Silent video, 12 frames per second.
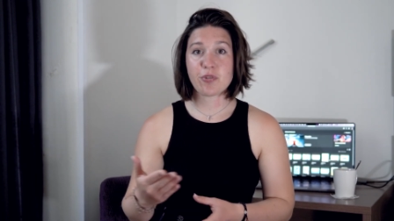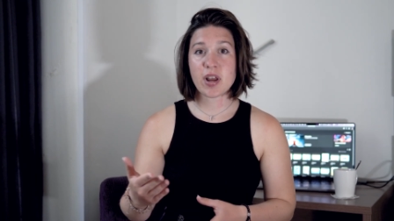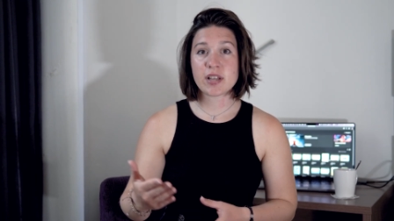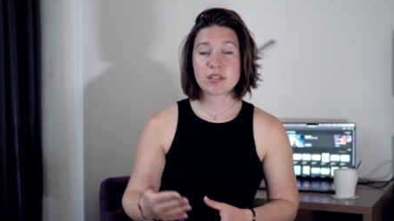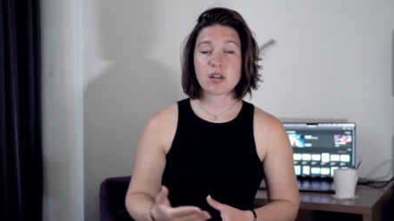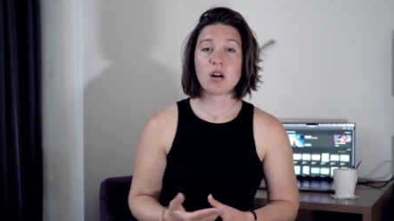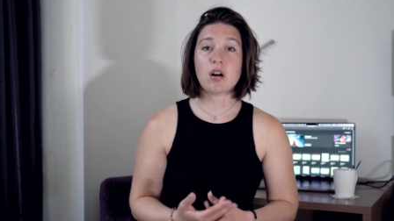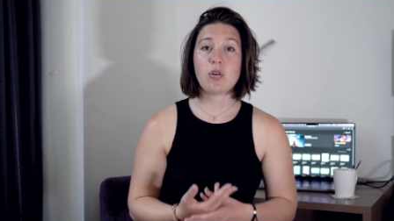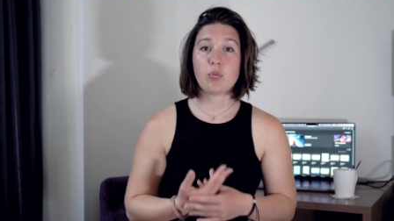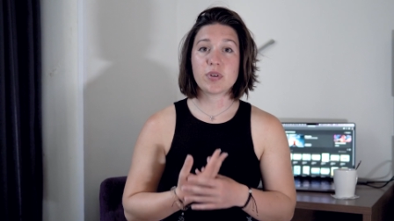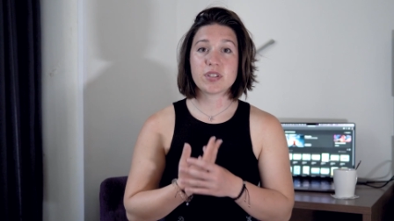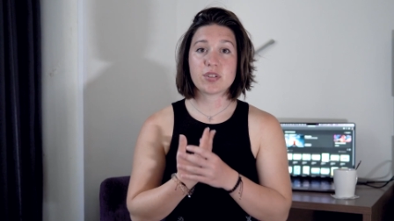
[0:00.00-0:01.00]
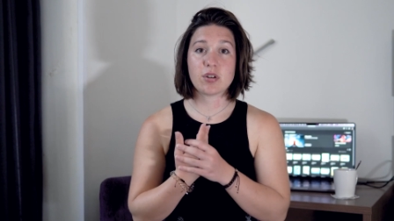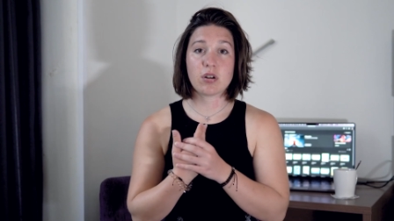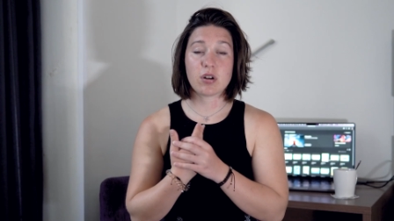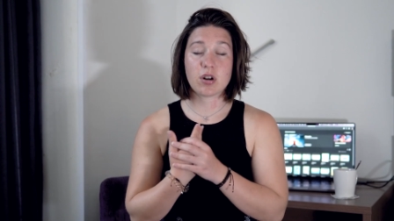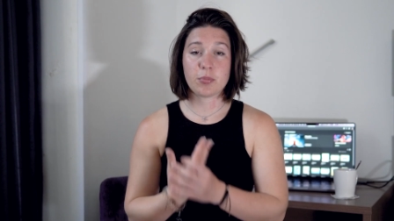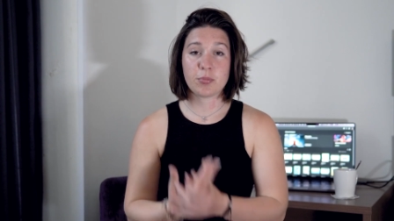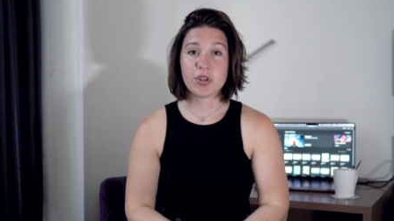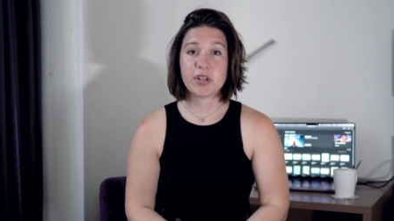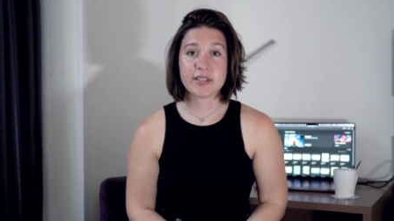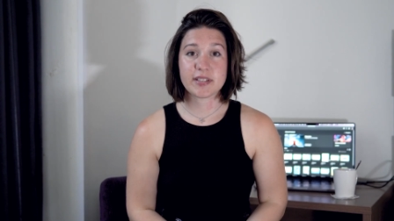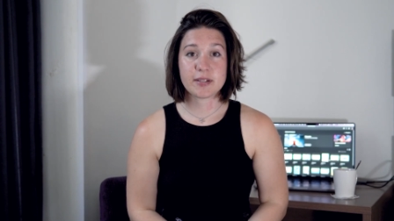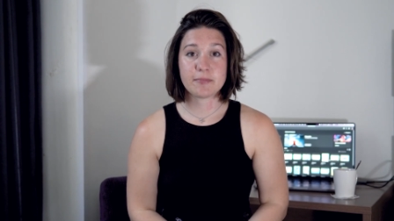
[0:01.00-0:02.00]
friends or with your
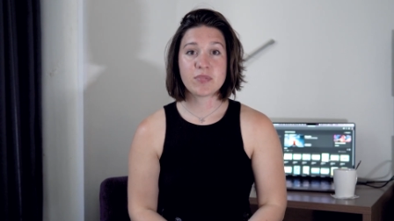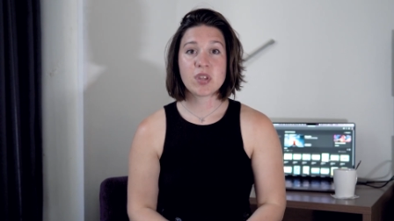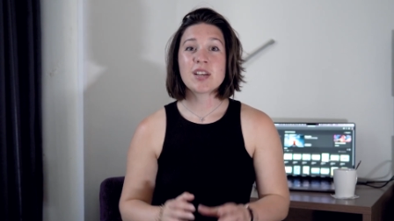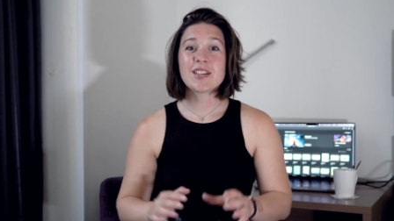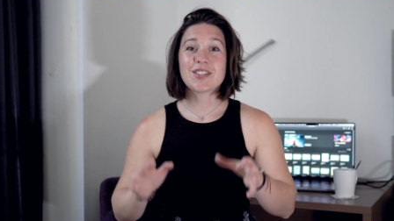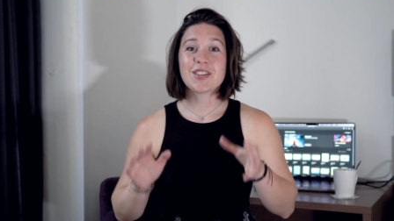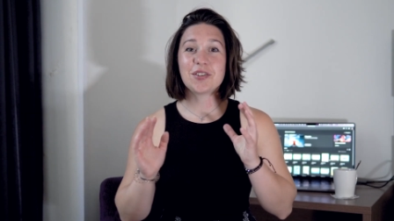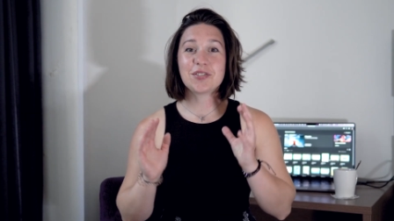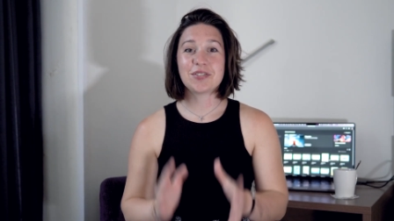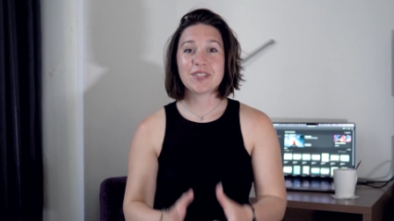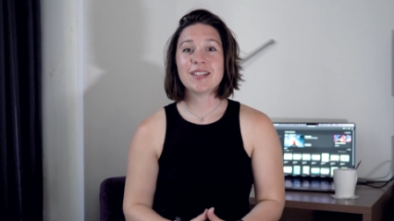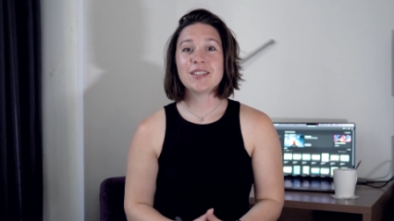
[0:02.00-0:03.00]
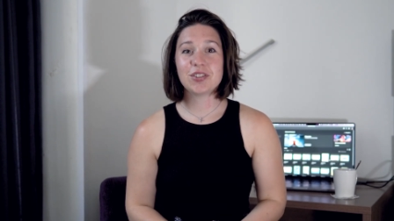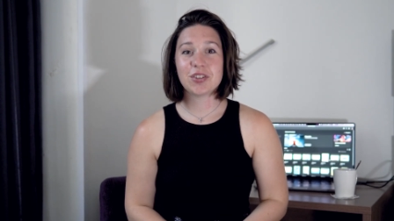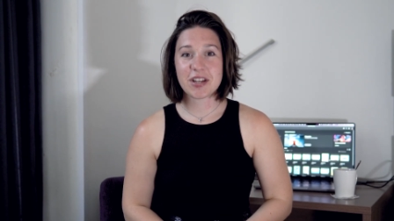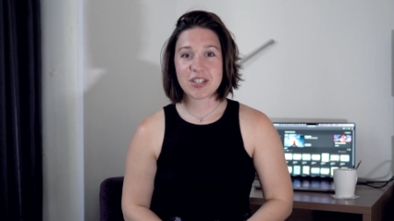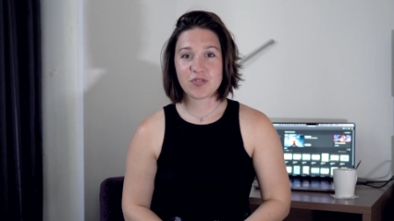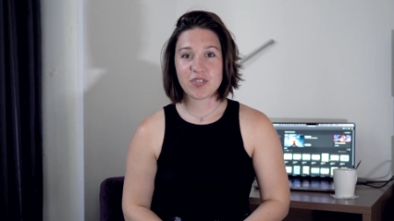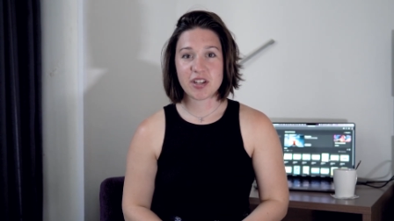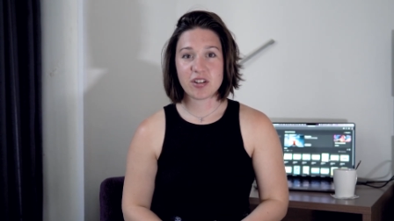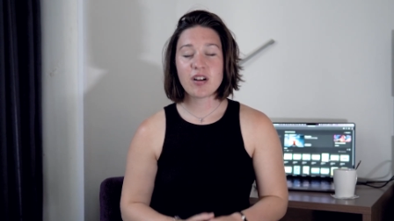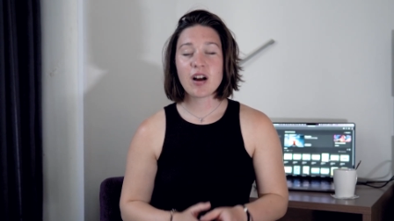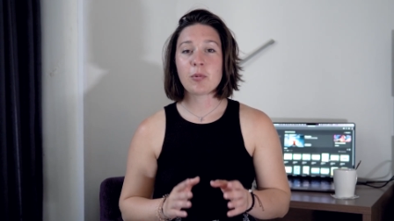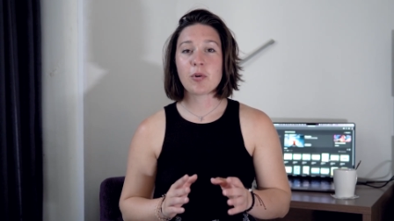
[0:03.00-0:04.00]
community. So in today's
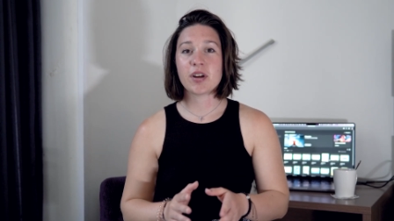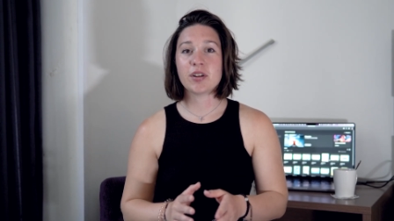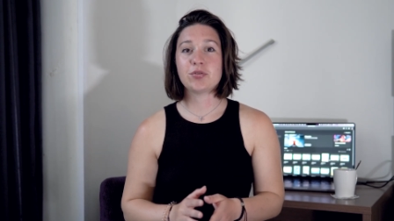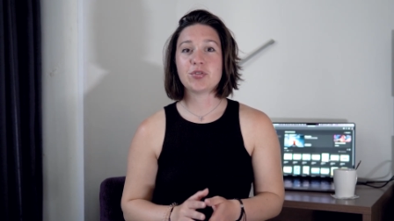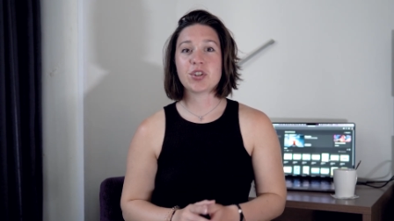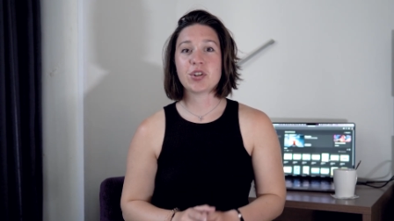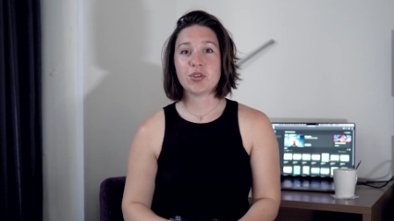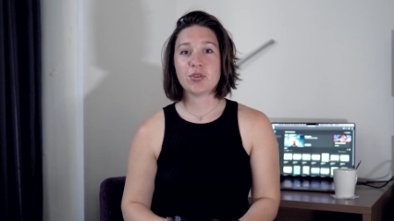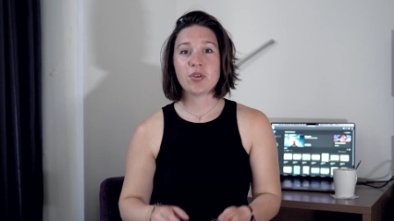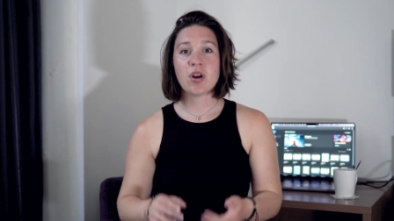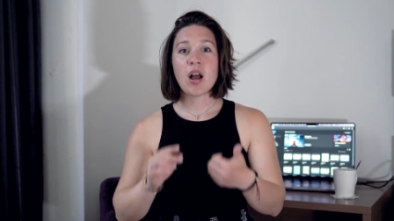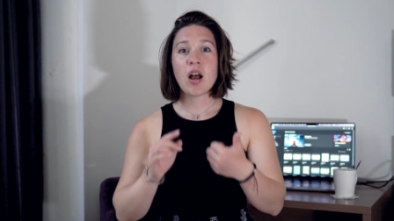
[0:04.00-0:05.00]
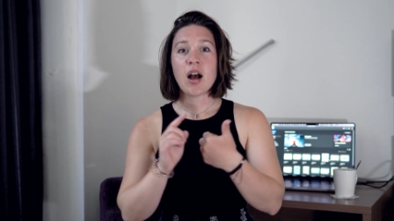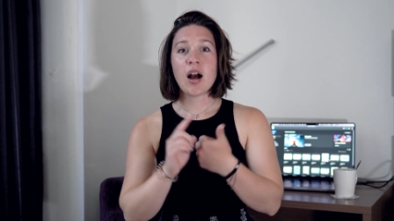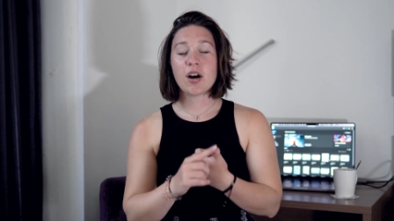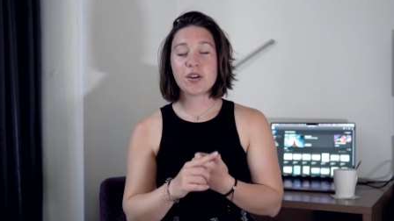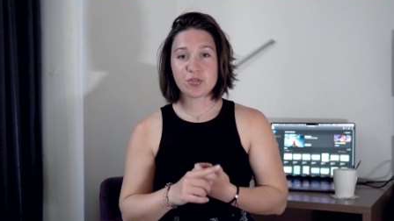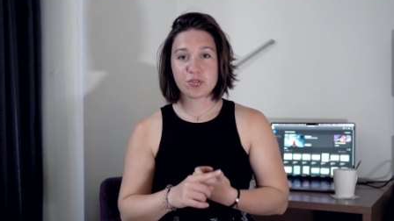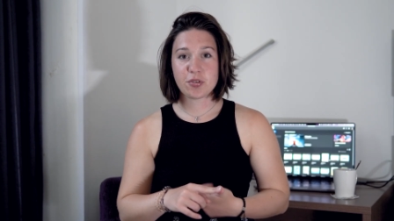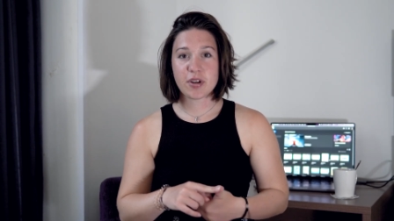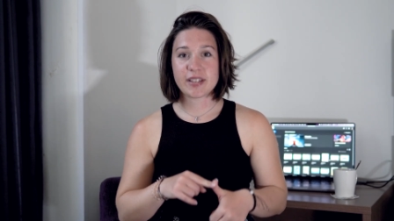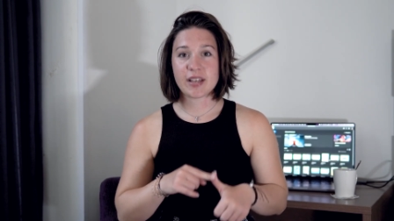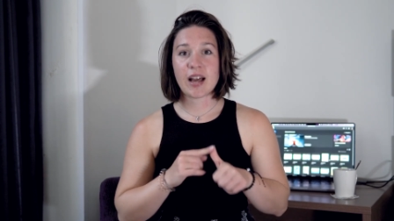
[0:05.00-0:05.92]
video, I'm going to show you how to create